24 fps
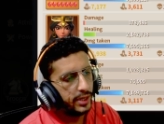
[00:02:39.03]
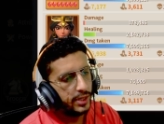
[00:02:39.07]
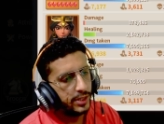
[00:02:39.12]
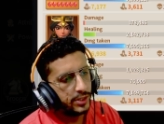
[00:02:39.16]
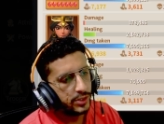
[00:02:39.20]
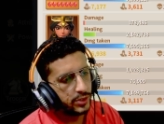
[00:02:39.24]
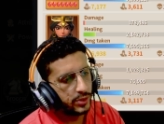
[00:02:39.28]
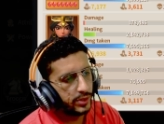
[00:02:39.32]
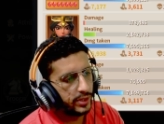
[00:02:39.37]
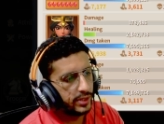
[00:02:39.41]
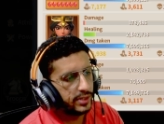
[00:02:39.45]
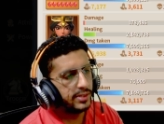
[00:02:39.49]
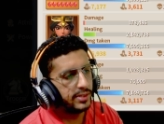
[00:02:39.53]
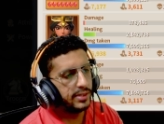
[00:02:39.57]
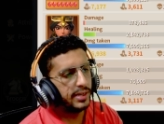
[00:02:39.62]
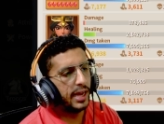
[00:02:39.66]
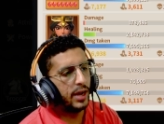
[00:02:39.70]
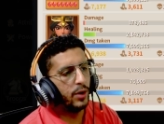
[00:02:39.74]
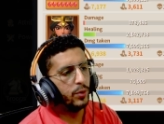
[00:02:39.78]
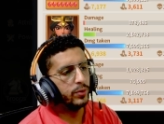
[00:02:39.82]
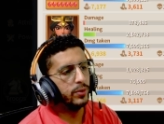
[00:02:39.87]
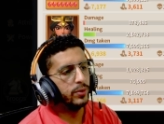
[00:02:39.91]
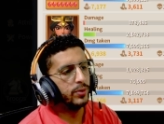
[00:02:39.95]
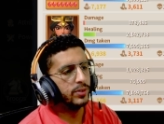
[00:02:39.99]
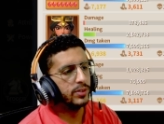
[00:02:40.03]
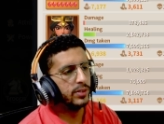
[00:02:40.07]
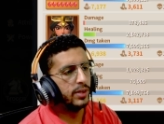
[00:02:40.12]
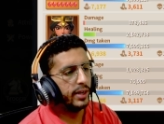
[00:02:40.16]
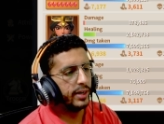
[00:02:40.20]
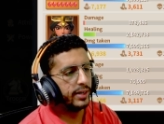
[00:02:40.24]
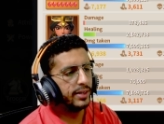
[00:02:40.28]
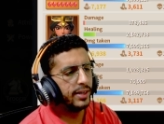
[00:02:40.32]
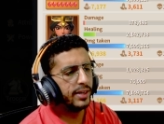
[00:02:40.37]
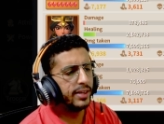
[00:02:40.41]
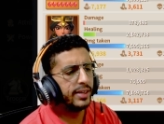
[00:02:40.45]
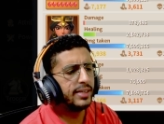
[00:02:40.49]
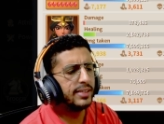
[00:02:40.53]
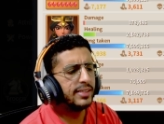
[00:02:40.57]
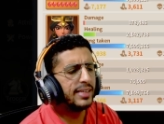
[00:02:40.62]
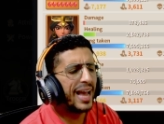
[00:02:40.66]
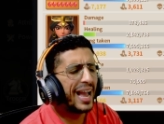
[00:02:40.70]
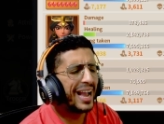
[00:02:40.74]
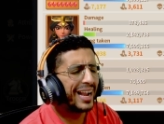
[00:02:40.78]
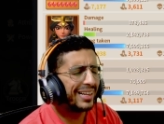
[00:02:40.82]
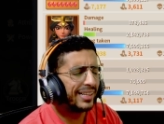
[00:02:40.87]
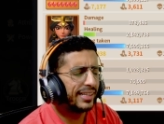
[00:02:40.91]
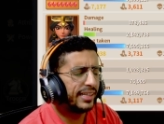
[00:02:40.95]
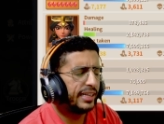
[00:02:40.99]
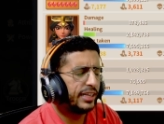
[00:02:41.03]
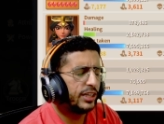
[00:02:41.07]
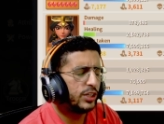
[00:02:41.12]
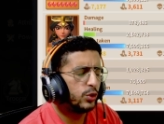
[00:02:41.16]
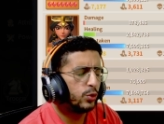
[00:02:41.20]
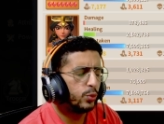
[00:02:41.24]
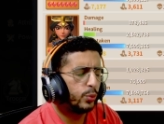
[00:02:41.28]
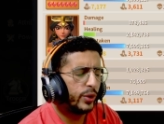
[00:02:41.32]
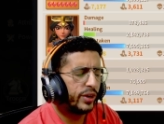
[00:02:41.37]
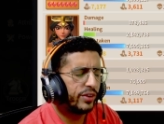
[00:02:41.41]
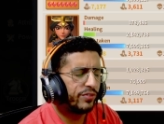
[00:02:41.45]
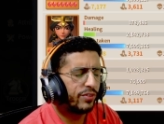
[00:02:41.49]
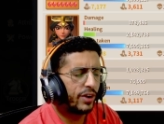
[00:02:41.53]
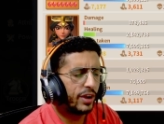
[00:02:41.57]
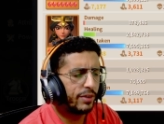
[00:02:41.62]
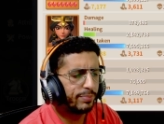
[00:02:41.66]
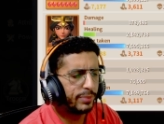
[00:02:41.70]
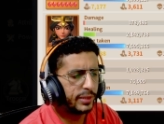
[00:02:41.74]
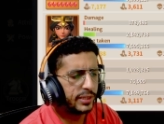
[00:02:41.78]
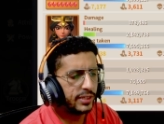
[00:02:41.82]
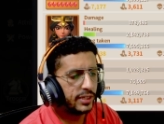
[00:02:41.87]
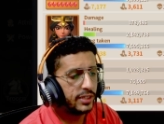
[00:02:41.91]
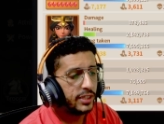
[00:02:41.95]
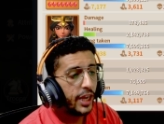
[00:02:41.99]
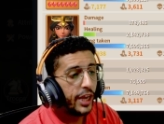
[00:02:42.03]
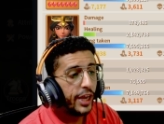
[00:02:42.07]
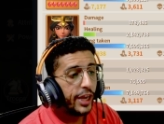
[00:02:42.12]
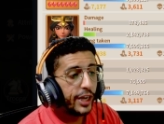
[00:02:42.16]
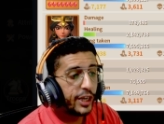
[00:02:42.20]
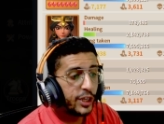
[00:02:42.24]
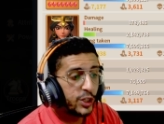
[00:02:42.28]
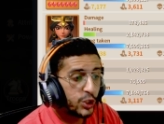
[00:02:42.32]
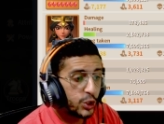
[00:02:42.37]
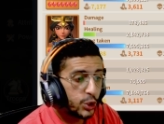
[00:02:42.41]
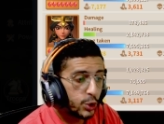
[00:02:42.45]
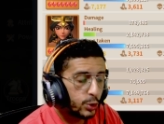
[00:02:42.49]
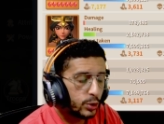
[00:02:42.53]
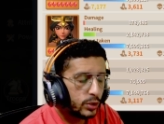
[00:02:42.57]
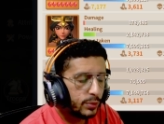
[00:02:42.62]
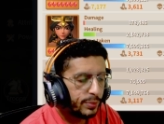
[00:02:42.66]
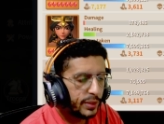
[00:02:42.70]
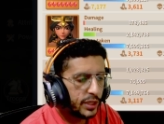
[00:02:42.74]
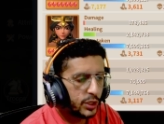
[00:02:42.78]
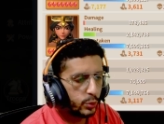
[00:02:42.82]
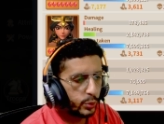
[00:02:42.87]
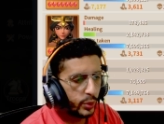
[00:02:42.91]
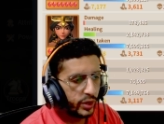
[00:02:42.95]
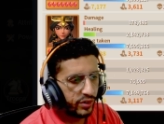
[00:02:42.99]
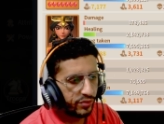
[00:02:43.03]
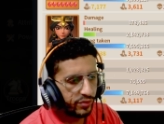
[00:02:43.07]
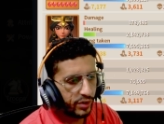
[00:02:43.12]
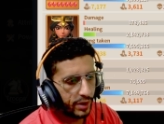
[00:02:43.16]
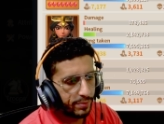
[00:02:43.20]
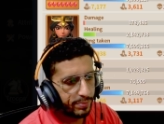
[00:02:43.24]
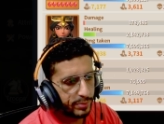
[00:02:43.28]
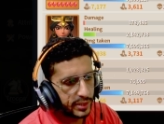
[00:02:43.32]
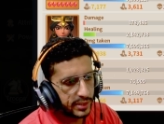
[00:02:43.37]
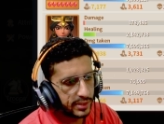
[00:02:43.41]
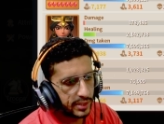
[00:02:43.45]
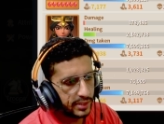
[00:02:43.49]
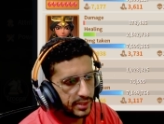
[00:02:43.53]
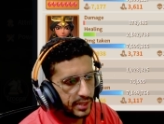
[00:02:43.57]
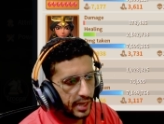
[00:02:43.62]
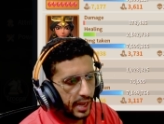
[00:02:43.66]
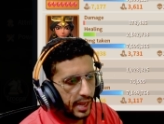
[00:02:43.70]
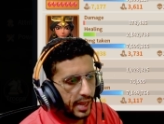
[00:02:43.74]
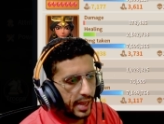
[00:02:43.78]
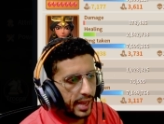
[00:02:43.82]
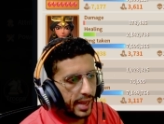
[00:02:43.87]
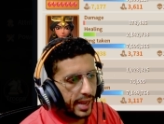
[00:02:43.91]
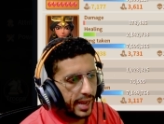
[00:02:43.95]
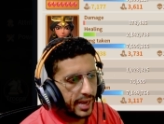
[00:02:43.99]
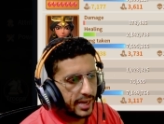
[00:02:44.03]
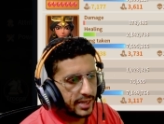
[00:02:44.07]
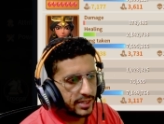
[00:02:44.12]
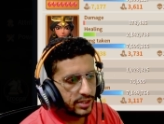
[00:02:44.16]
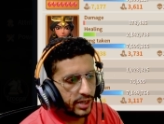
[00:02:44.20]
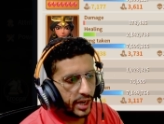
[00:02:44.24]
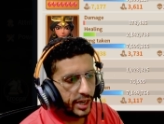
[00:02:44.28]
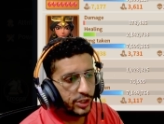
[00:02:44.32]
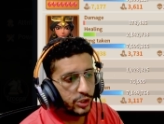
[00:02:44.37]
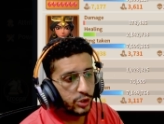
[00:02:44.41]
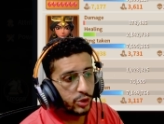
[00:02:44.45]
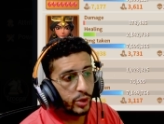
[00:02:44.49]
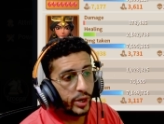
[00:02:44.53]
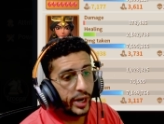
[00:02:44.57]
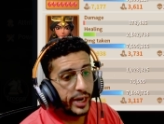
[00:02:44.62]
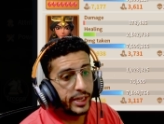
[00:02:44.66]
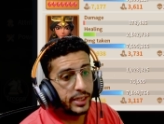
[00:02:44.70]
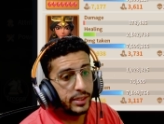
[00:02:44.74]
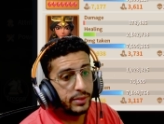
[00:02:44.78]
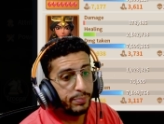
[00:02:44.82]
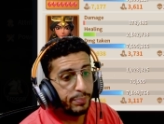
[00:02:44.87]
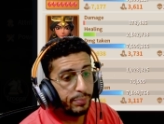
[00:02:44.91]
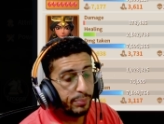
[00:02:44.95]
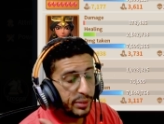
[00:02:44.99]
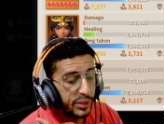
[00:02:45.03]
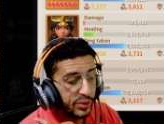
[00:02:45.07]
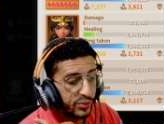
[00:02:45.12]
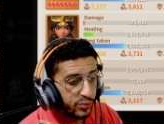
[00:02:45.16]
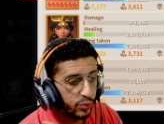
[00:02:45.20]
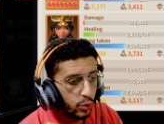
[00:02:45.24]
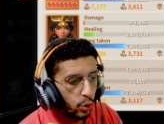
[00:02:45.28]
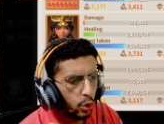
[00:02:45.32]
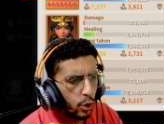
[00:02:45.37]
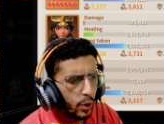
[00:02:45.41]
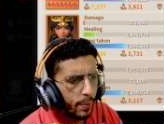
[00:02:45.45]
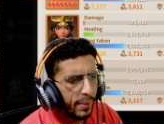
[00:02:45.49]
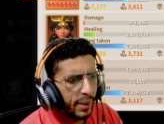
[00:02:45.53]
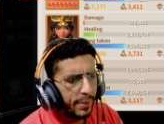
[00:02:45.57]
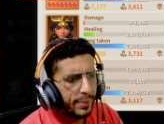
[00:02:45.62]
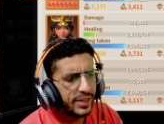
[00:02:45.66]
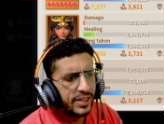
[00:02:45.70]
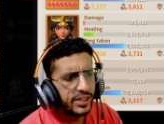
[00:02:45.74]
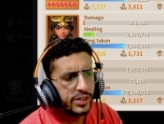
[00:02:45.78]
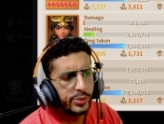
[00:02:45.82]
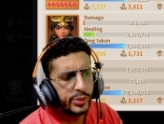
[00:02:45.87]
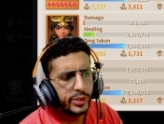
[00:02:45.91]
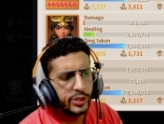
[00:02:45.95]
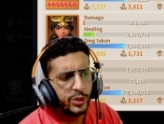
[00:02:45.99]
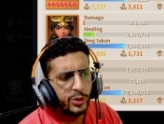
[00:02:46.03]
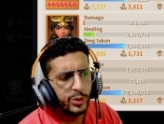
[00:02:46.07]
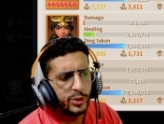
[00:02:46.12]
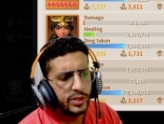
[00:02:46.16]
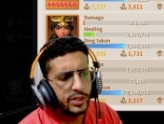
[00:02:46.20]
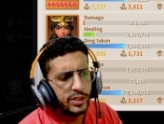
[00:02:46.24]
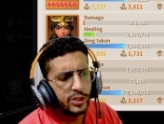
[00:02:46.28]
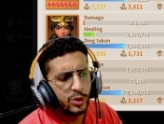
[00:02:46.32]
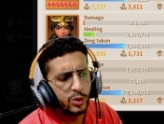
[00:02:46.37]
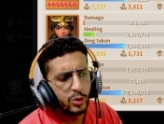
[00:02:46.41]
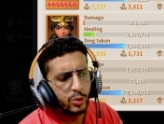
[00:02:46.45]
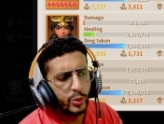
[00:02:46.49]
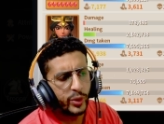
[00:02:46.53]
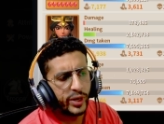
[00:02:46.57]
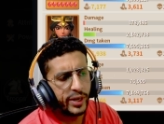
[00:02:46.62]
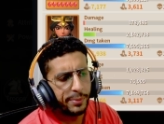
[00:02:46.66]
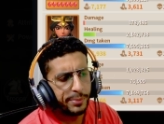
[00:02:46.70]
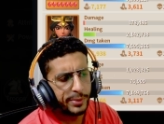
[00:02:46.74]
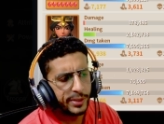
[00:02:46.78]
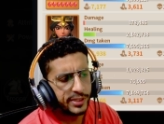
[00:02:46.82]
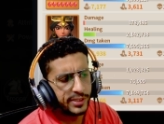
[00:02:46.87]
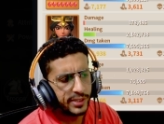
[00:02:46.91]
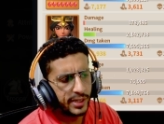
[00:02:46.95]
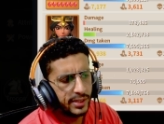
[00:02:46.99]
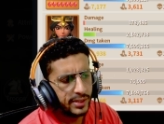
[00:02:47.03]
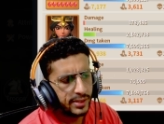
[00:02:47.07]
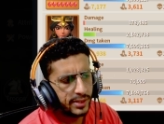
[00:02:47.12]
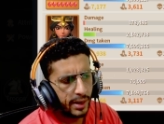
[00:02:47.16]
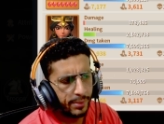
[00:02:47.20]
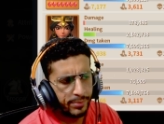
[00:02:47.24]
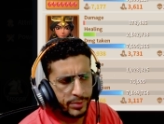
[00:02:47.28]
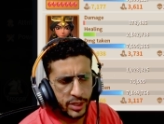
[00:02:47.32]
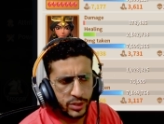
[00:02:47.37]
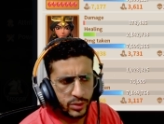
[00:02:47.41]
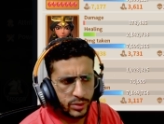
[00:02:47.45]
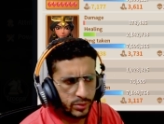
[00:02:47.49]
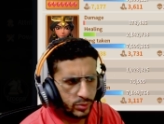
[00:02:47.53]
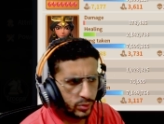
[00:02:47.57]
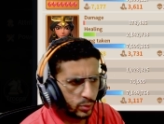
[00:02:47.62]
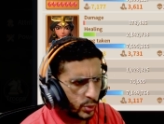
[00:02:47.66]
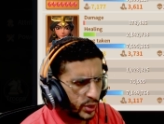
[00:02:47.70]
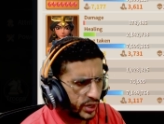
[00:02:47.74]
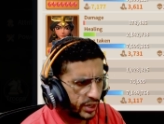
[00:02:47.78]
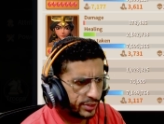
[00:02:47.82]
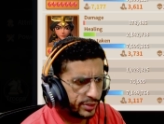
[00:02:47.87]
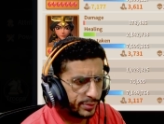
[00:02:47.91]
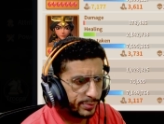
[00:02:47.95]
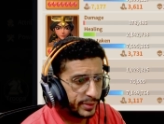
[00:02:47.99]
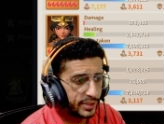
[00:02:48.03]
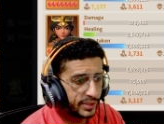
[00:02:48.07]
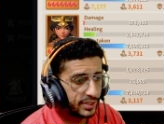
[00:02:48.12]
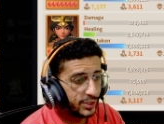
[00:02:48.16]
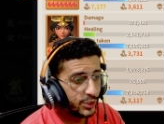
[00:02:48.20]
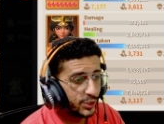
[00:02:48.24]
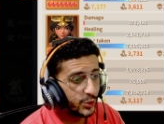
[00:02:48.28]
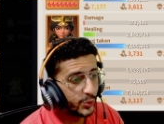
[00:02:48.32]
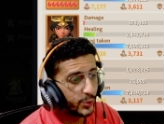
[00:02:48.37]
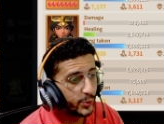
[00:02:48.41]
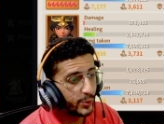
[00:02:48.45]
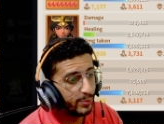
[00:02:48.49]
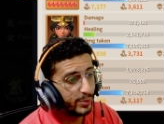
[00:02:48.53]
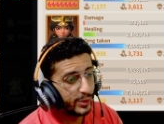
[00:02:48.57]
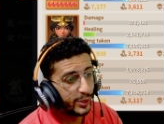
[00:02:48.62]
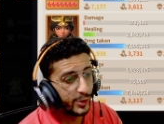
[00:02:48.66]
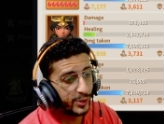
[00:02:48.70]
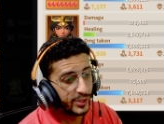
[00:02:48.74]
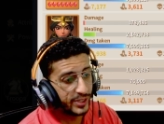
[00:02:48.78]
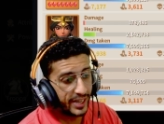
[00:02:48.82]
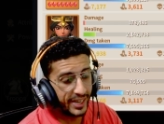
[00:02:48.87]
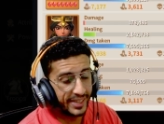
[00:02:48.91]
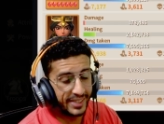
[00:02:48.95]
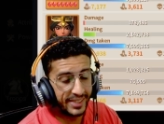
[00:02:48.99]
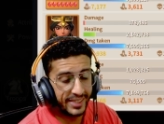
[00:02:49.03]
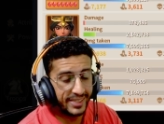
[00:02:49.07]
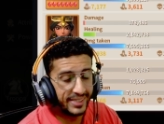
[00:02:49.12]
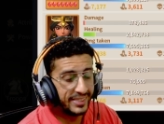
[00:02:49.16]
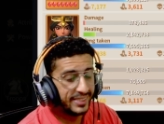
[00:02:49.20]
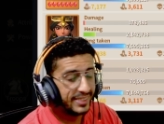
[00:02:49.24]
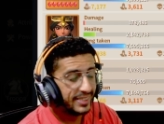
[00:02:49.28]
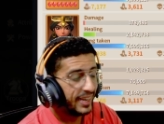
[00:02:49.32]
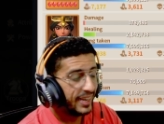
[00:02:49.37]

So this is how it looks like. Not exactly 25%. It should be 25% as I tried before. Maybe they reduced it to 20%. I'm not 100% sure because I didn't